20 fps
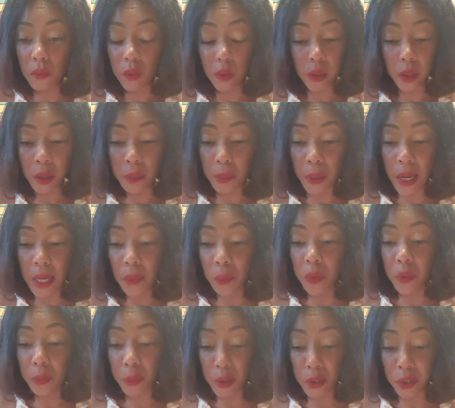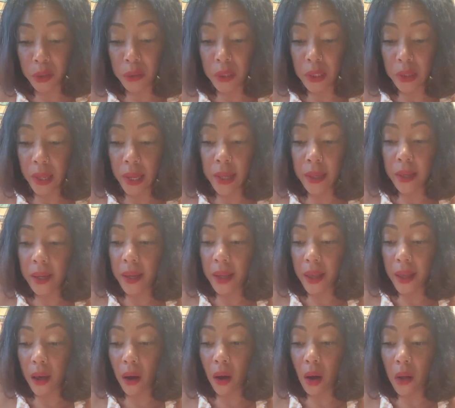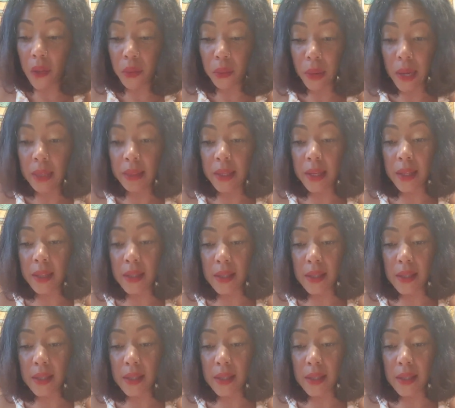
Combined with Mercury, like all the right things